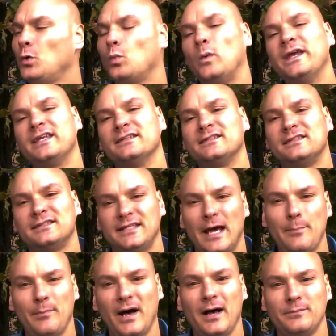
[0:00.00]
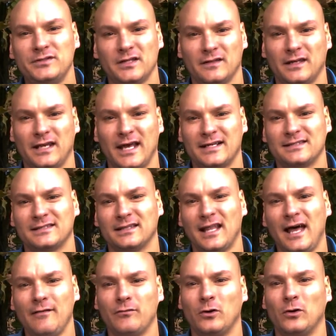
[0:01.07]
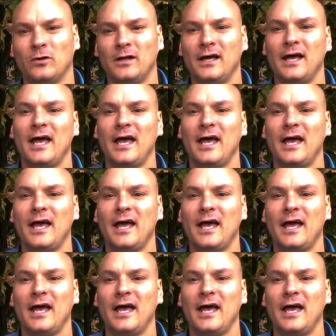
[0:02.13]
we can step up to the next level